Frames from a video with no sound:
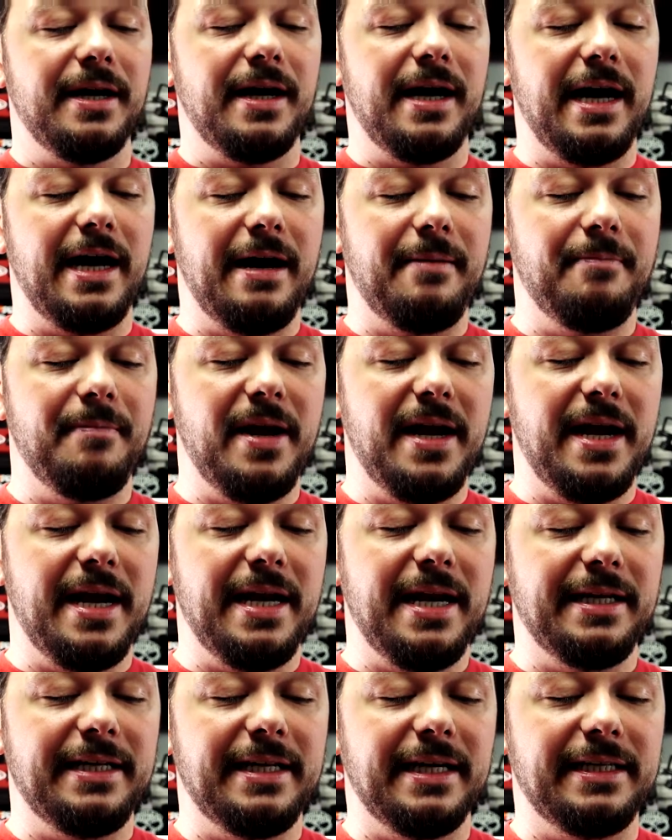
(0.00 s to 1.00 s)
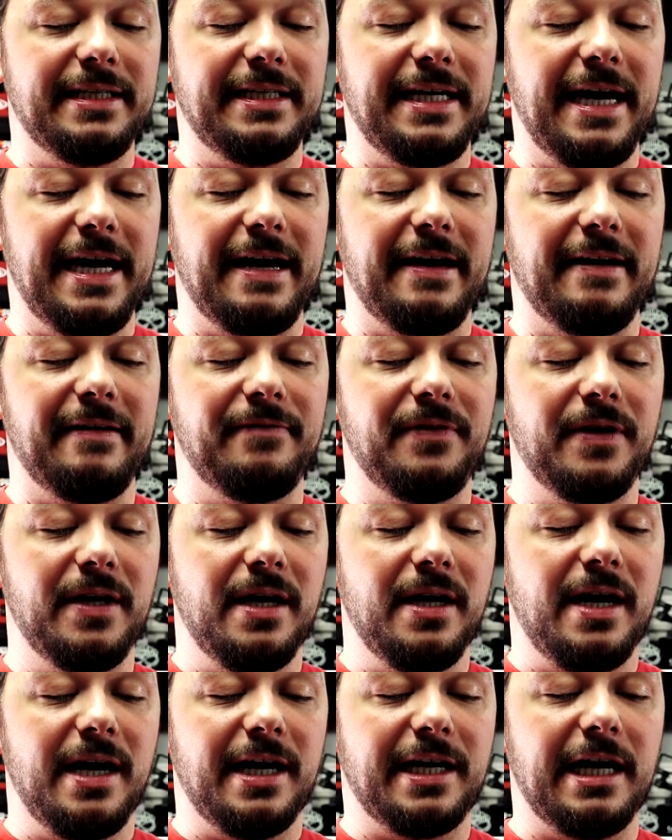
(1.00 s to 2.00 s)
And it does have
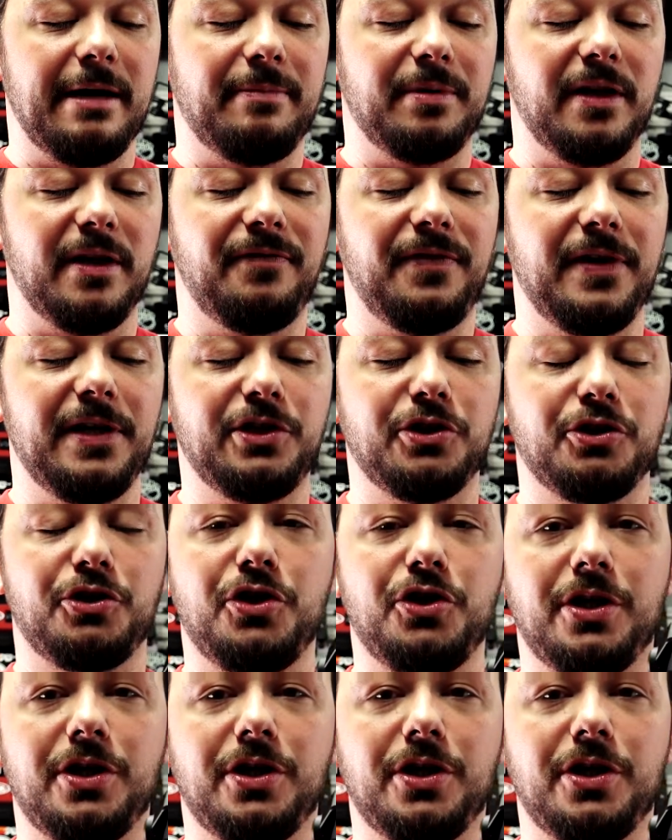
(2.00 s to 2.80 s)
a couple of features.